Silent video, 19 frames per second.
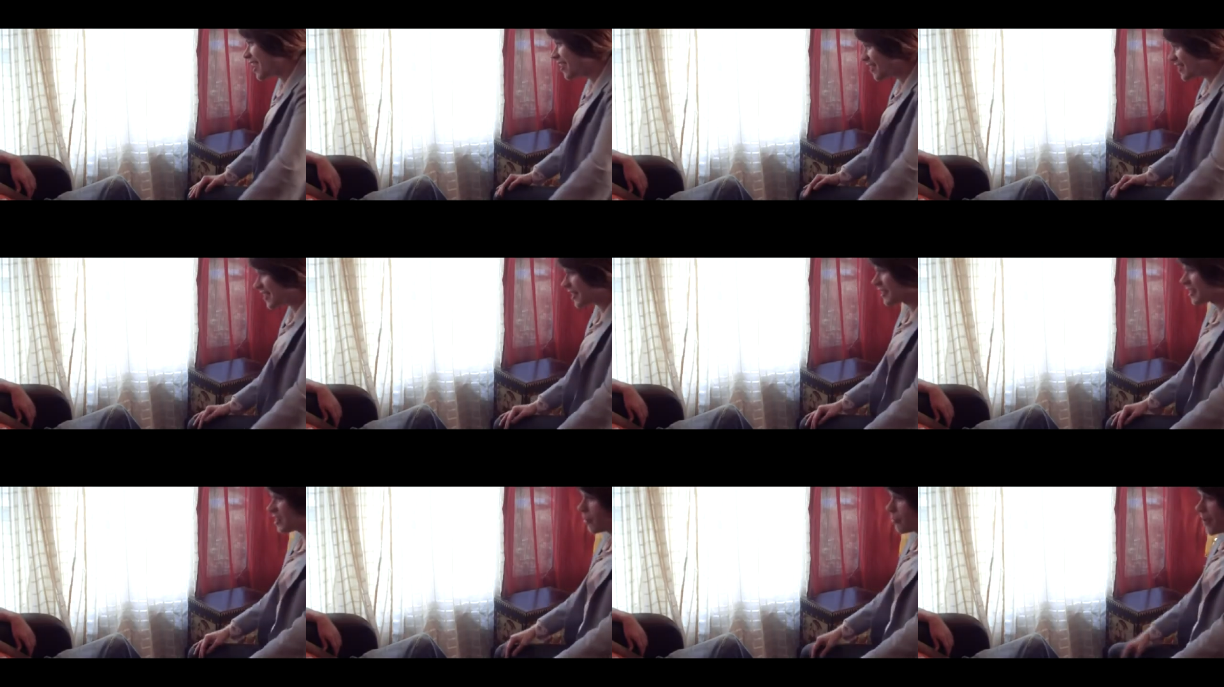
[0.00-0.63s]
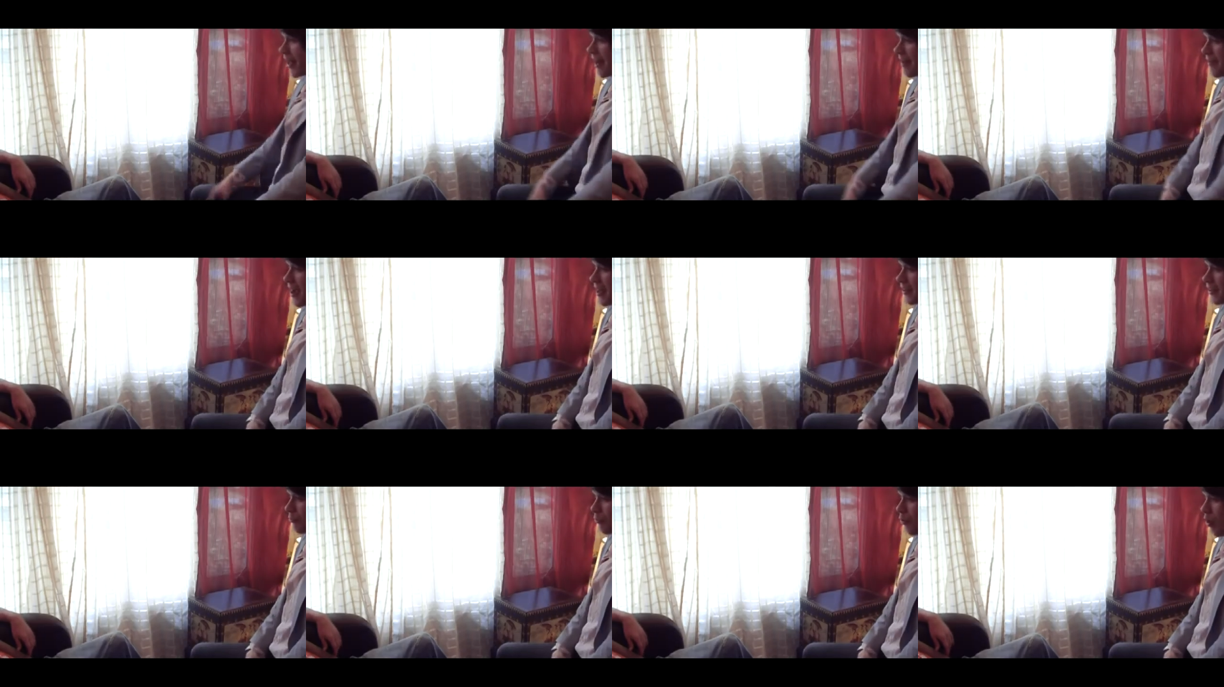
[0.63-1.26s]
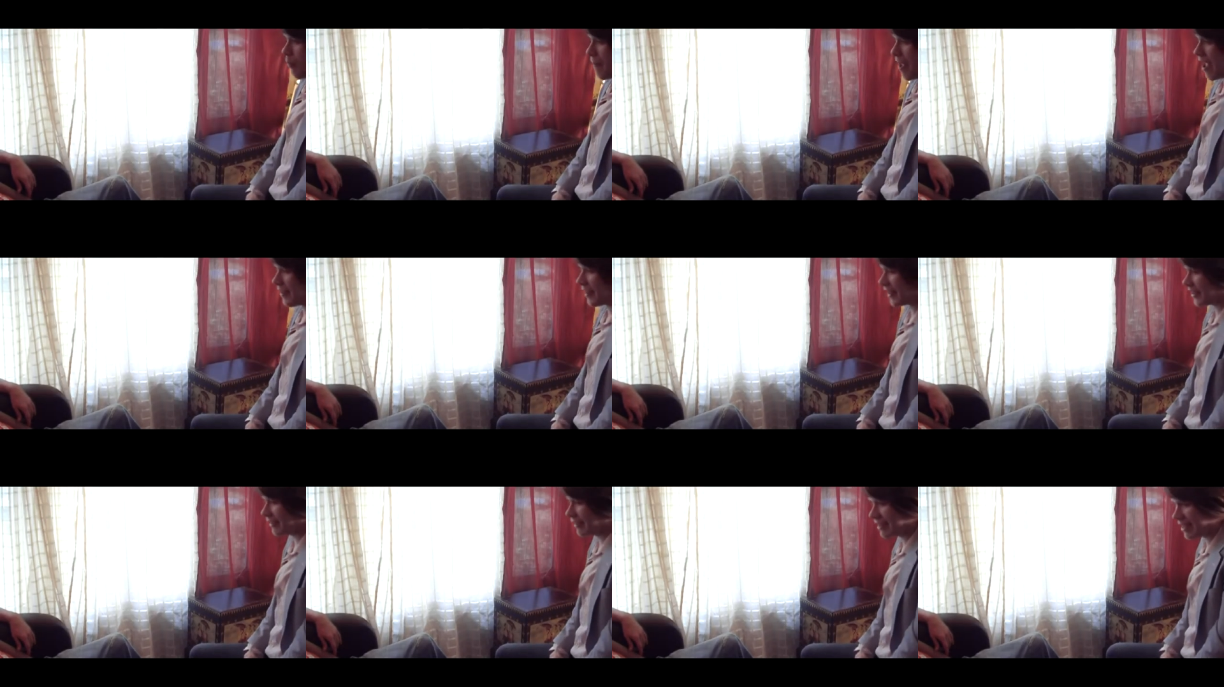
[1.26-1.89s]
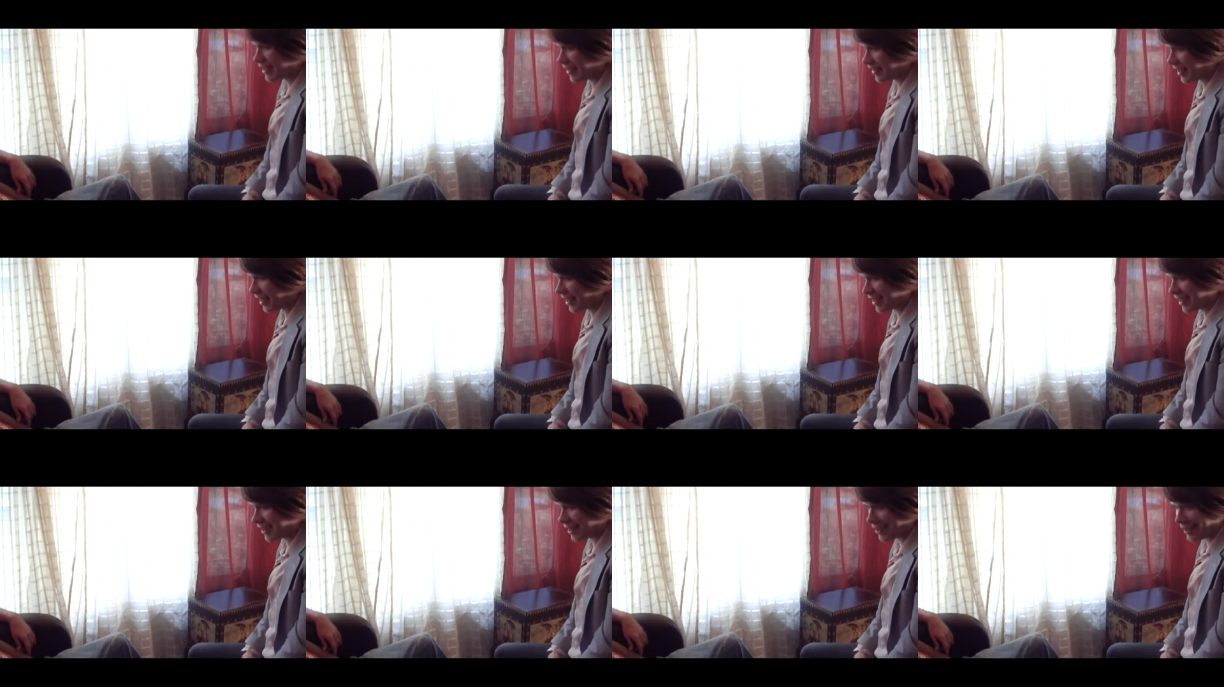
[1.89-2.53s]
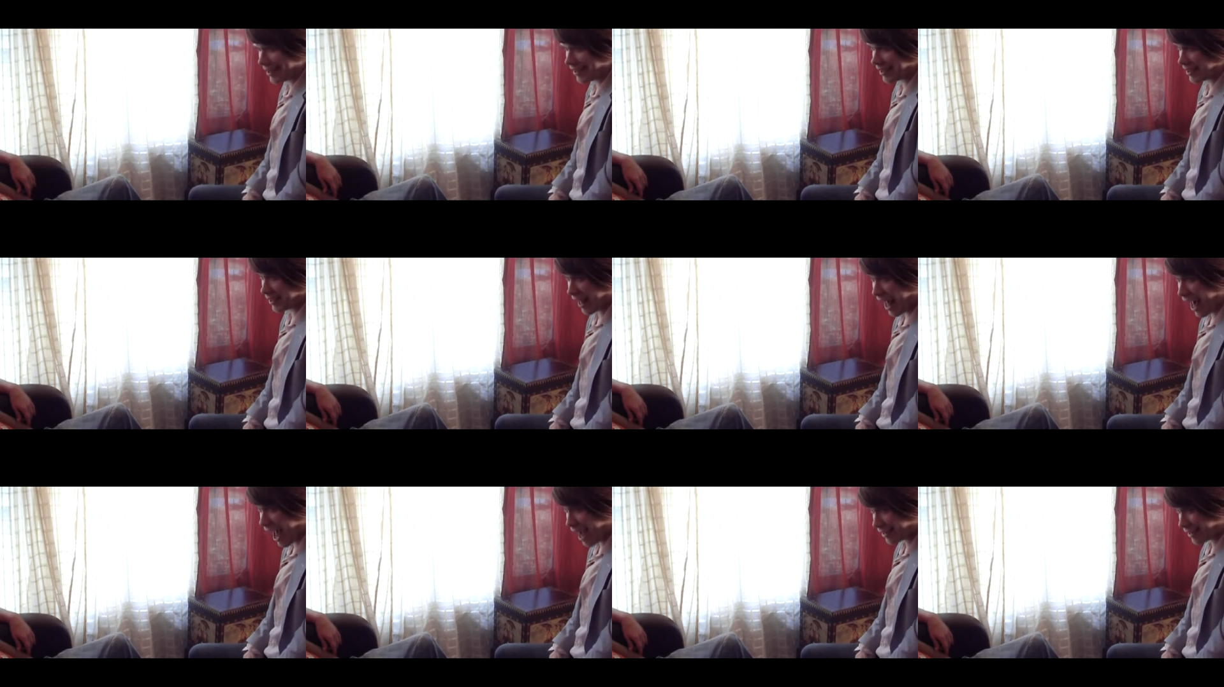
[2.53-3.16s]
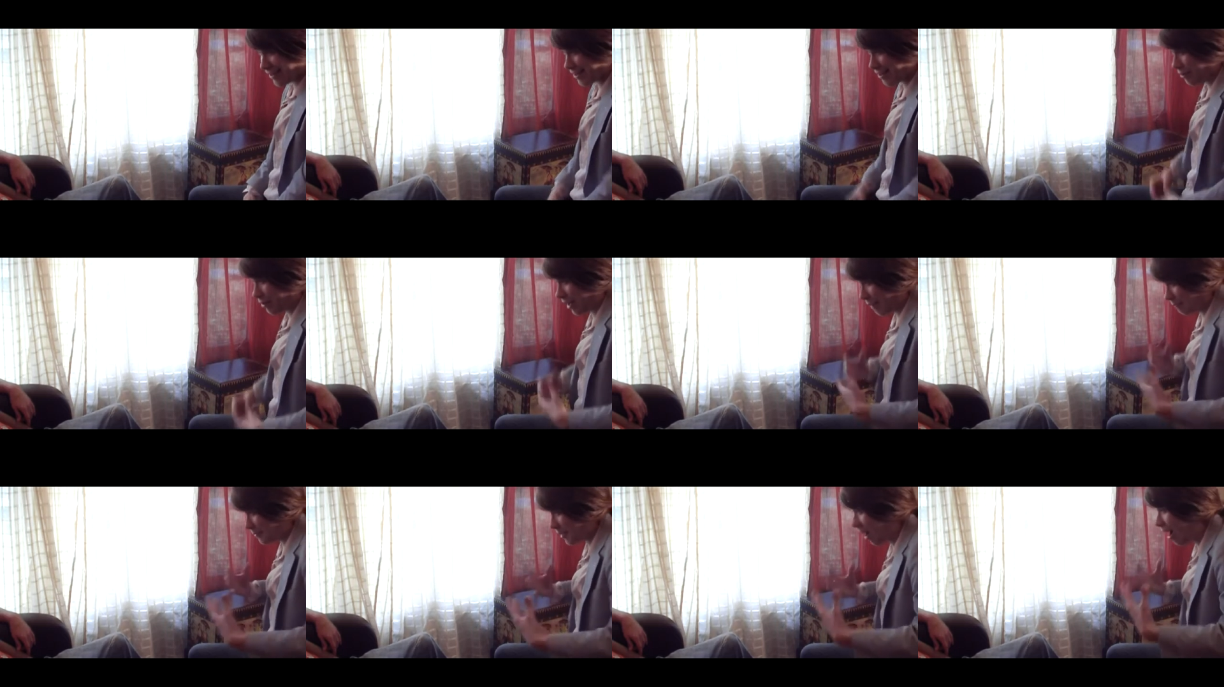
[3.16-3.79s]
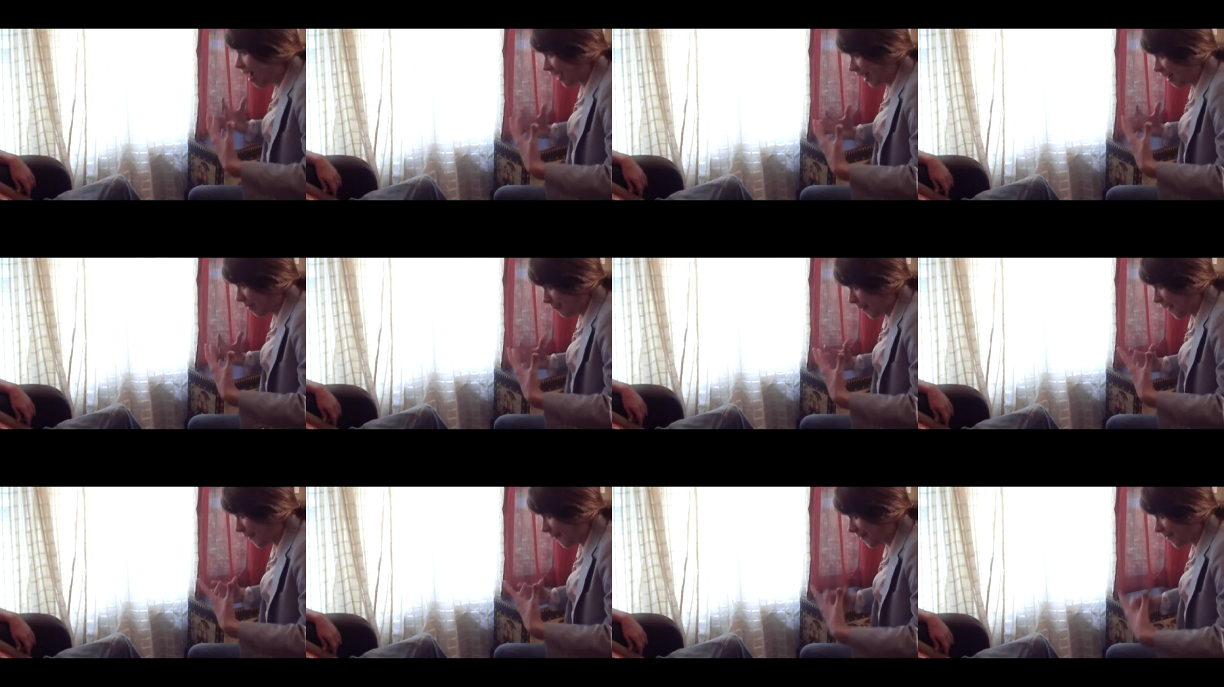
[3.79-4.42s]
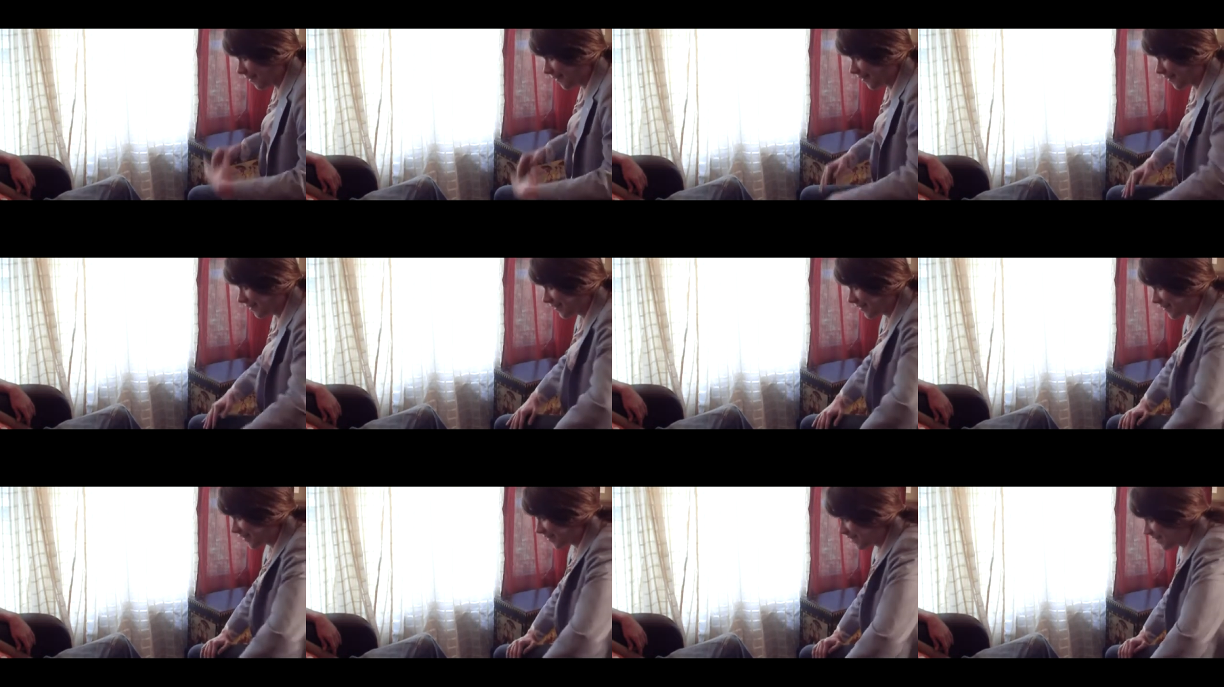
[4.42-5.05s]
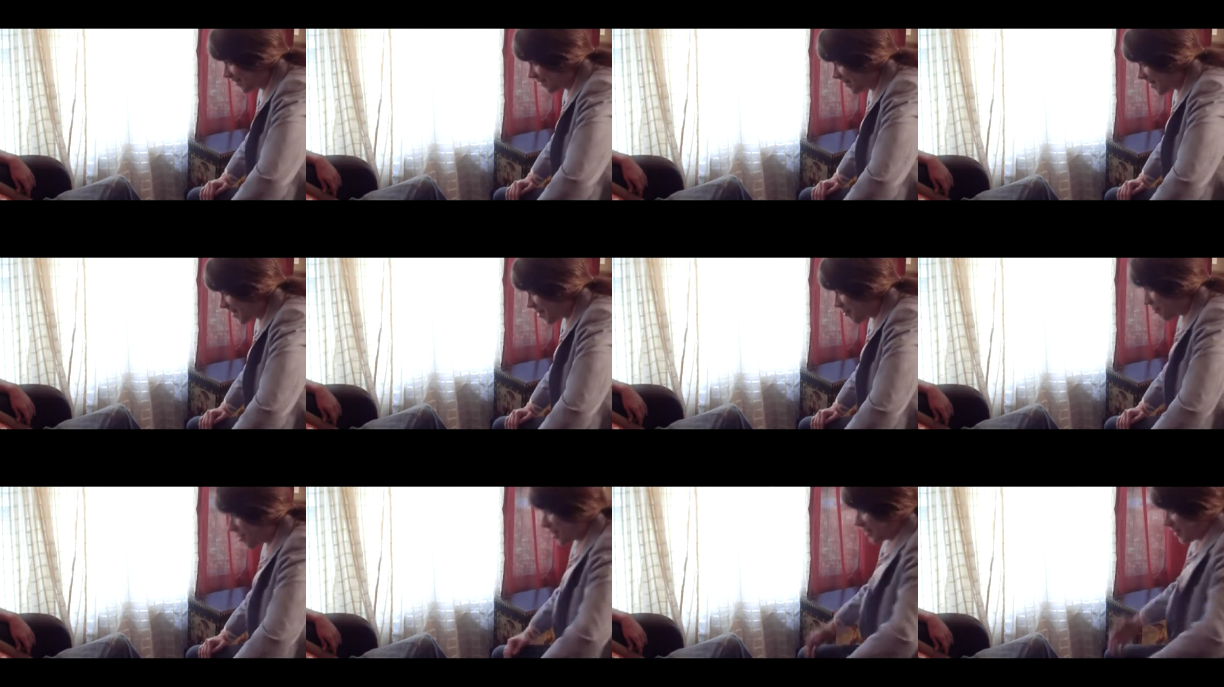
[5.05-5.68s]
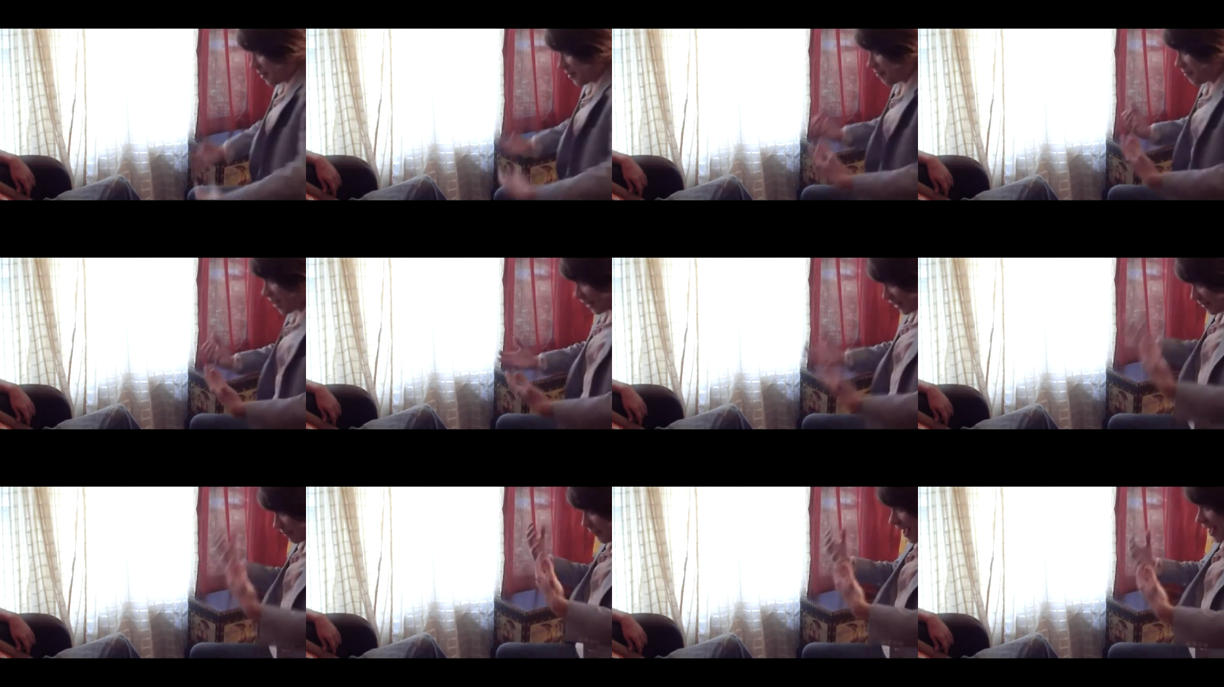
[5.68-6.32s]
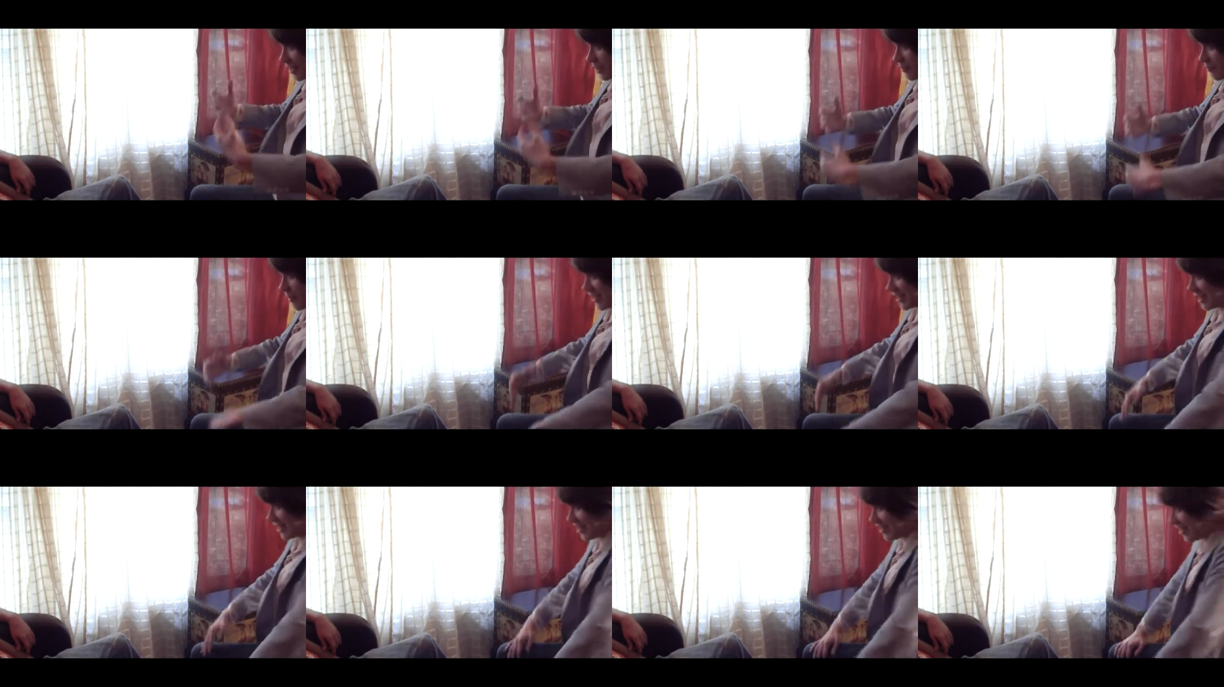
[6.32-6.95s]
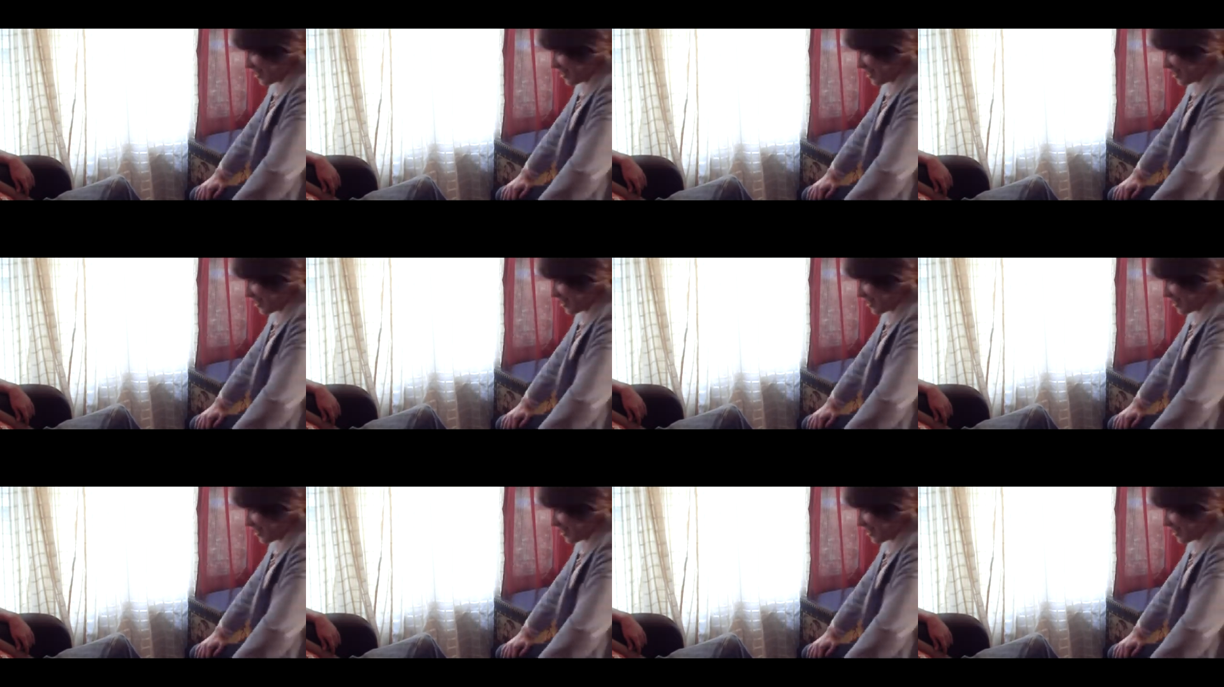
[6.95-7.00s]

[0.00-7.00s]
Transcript: [unreadable: no face in view]